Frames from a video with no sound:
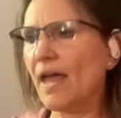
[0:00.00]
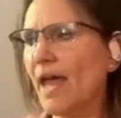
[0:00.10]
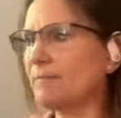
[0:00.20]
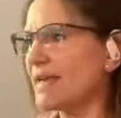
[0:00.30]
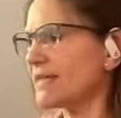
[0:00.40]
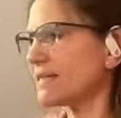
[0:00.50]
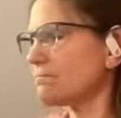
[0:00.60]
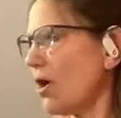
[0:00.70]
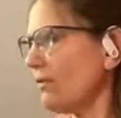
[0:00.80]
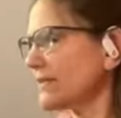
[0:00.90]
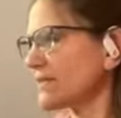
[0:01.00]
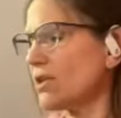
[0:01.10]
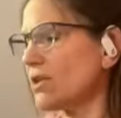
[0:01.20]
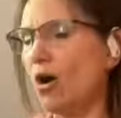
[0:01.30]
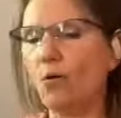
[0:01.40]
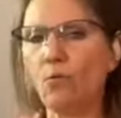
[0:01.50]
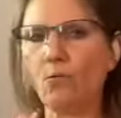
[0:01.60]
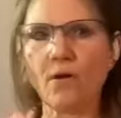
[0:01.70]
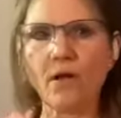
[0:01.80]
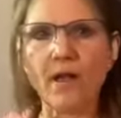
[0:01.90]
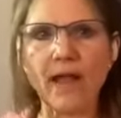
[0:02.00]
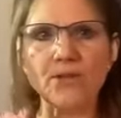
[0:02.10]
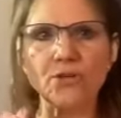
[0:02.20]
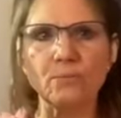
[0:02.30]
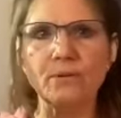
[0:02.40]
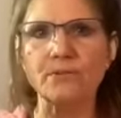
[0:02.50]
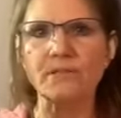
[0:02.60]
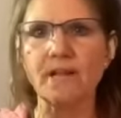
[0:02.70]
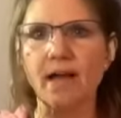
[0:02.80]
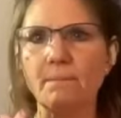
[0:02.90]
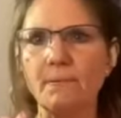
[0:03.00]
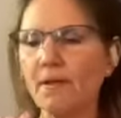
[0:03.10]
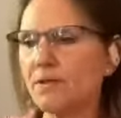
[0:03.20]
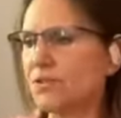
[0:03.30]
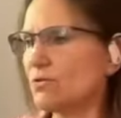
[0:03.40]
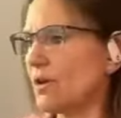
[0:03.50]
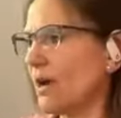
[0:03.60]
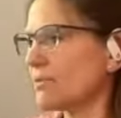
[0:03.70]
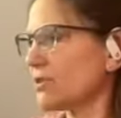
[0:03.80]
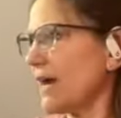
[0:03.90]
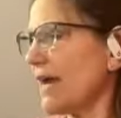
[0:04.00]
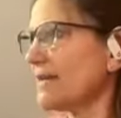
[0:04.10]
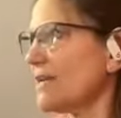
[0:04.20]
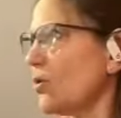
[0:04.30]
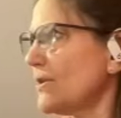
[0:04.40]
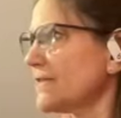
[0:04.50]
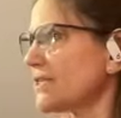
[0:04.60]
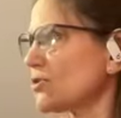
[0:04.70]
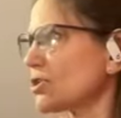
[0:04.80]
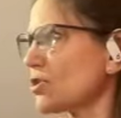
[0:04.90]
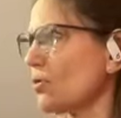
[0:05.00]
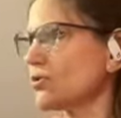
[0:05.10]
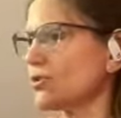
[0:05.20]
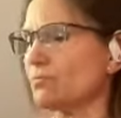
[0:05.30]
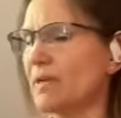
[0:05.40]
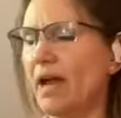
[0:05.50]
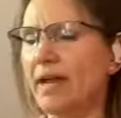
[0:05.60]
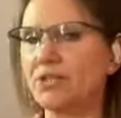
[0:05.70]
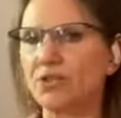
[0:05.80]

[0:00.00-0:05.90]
And make it small and slow, and you'll build it up. So you come to the right and notice your shoulder behind you.